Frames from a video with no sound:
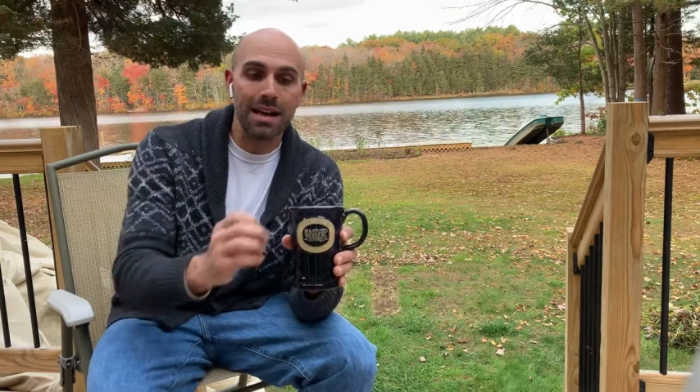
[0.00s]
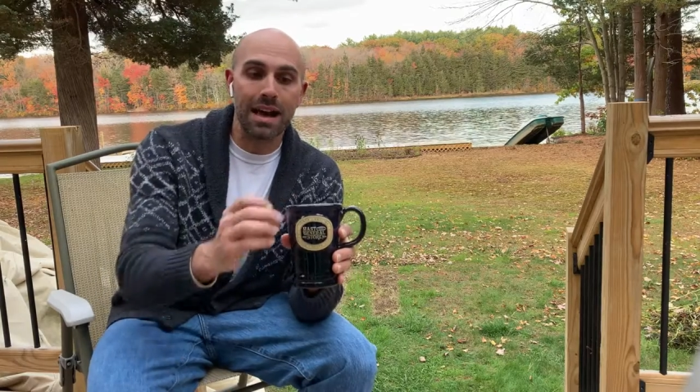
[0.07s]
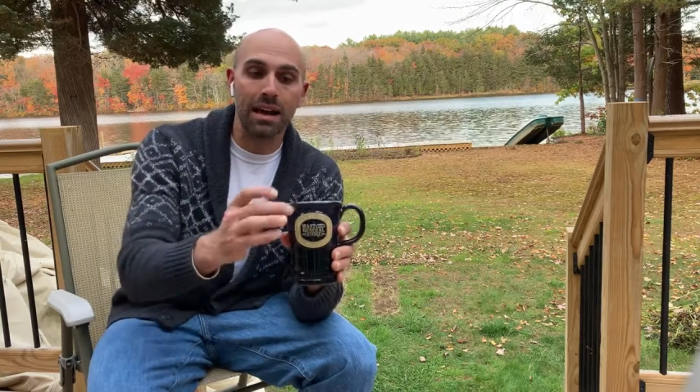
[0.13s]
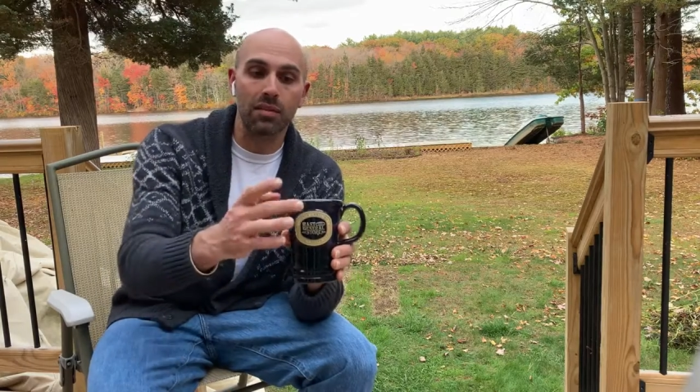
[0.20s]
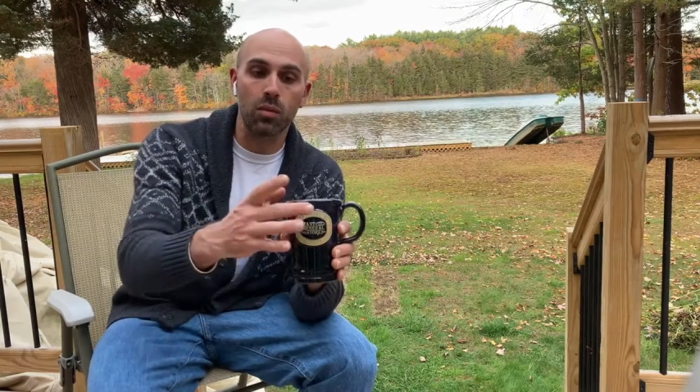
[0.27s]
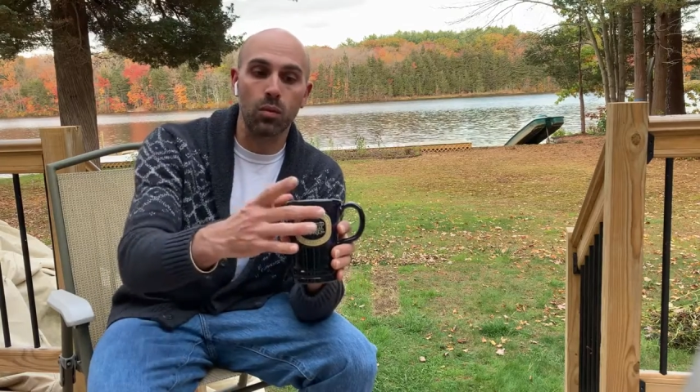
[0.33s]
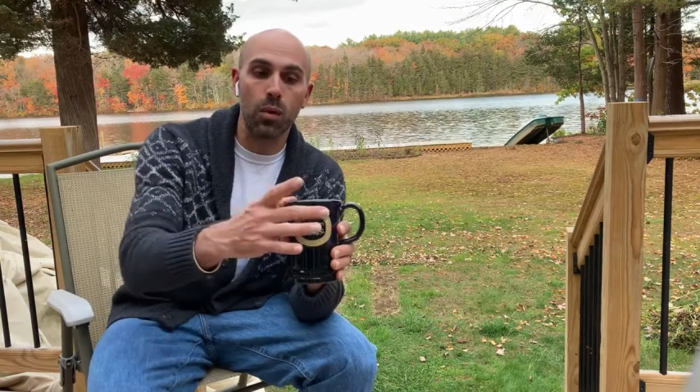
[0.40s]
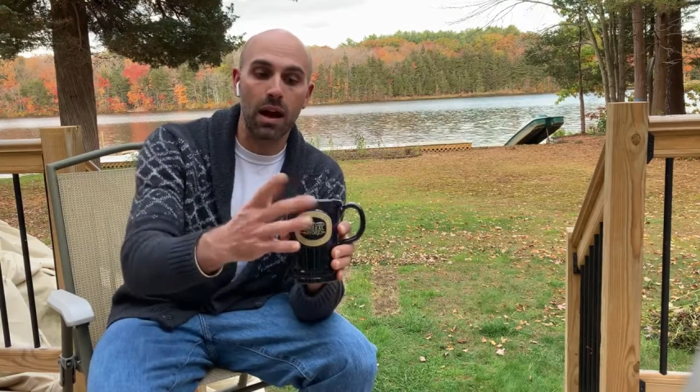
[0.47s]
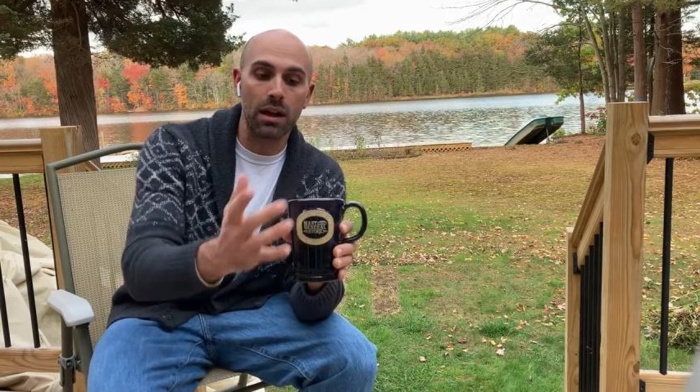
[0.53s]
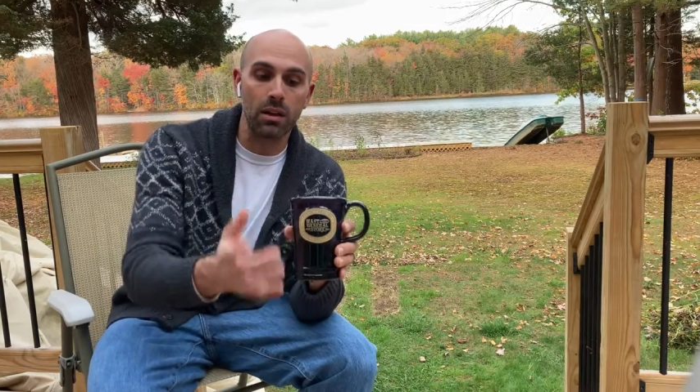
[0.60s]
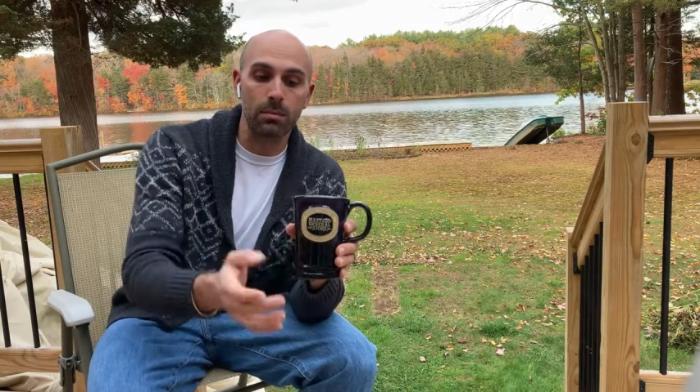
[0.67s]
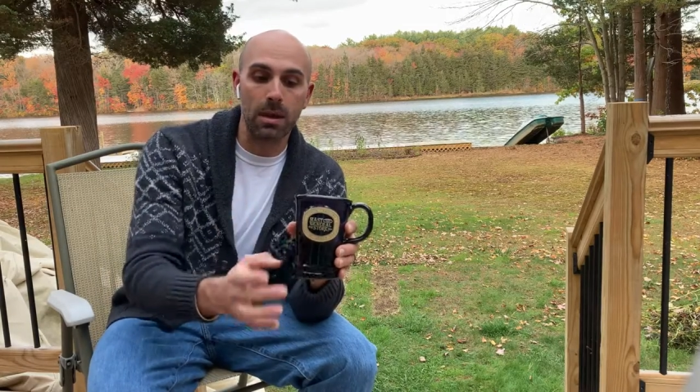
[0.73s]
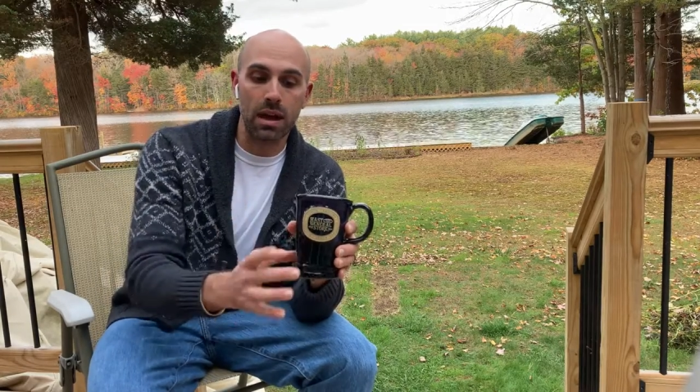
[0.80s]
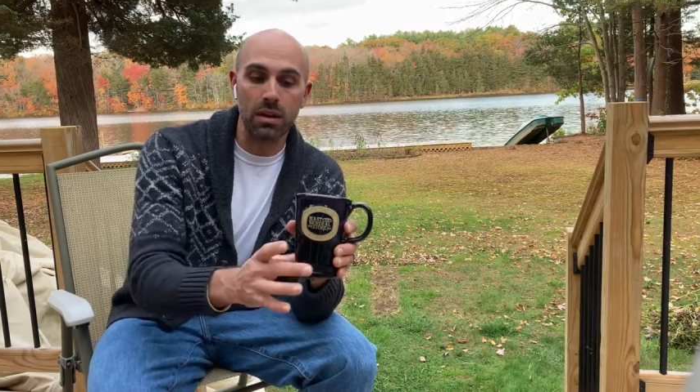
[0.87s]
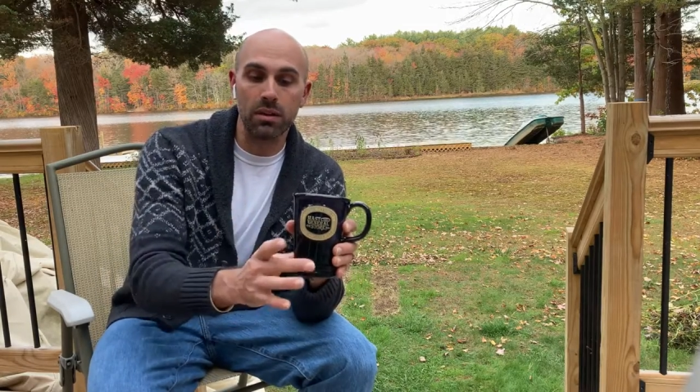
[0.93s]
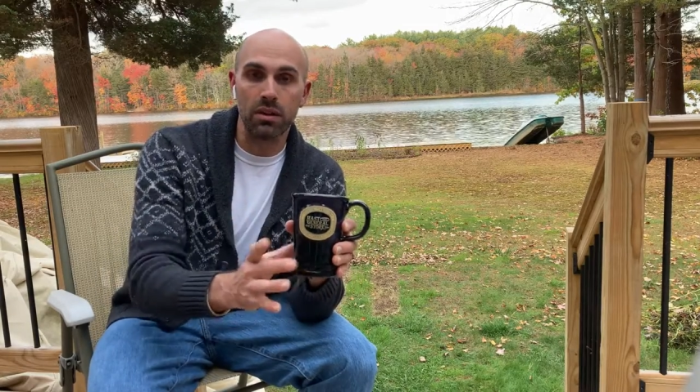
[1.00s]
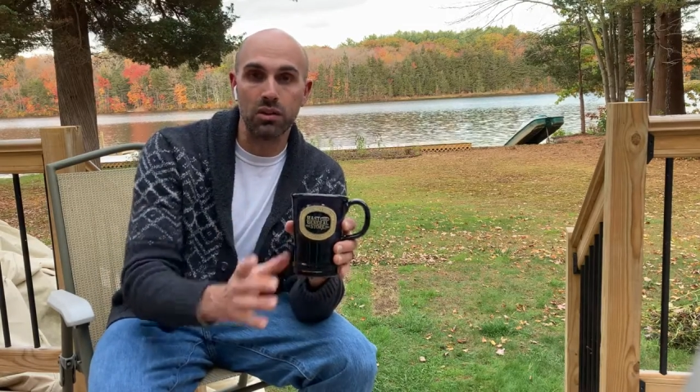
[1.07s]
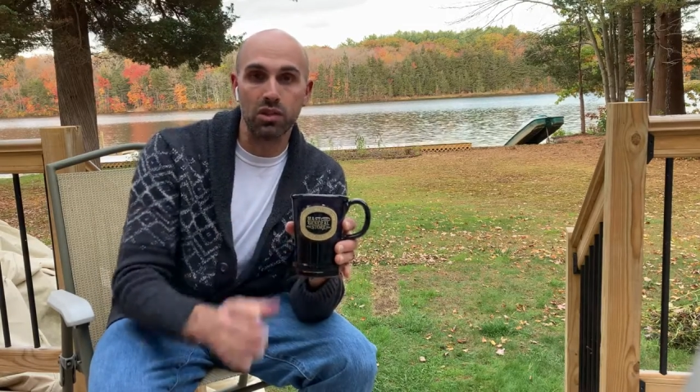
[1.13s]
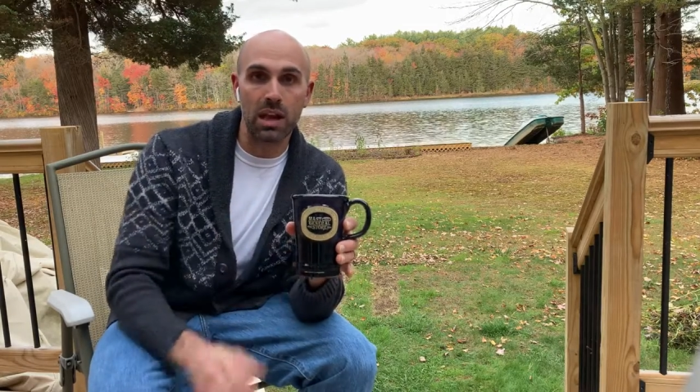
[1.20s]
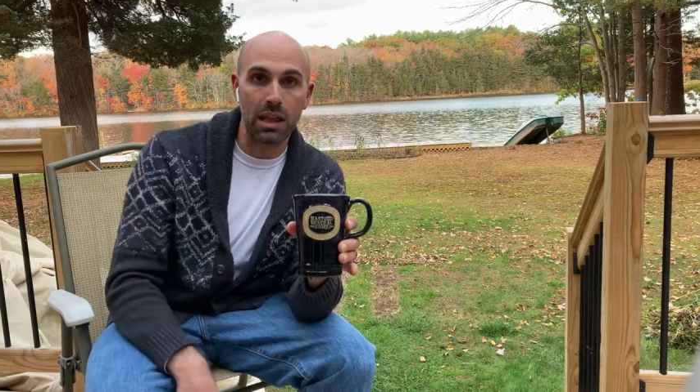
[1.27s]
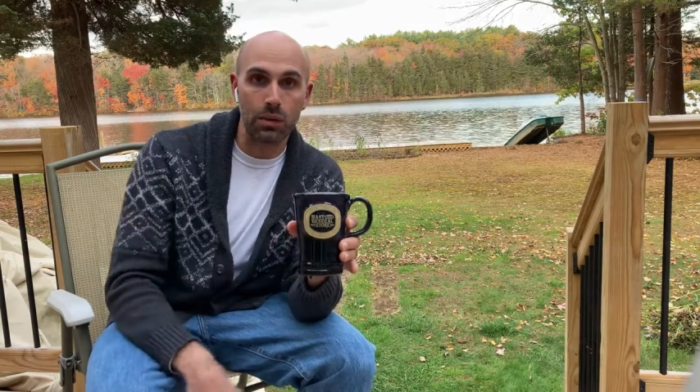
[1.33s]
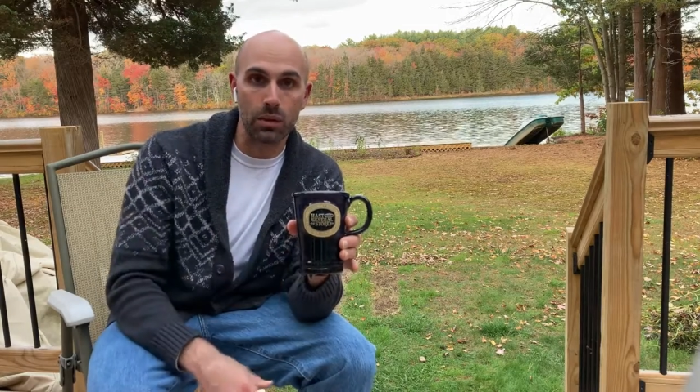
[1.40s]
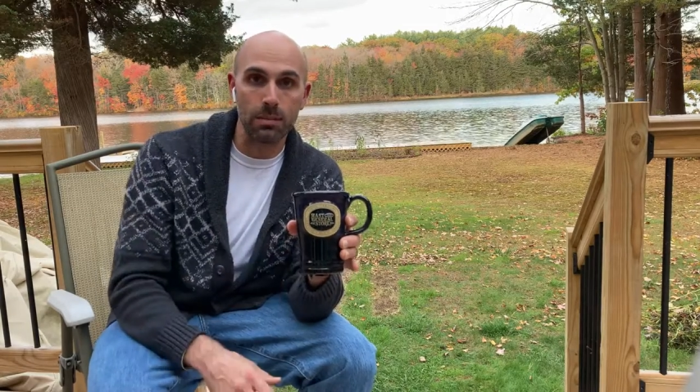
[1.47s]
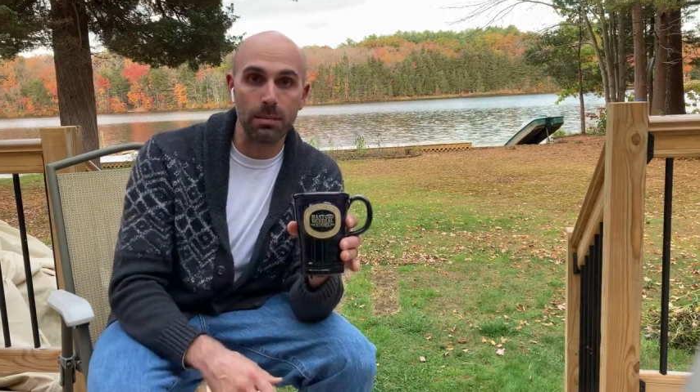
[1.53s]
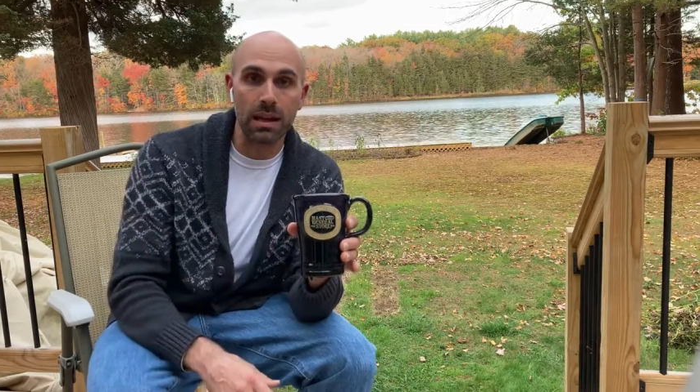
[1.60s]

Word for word: has a wider mouth, a shallower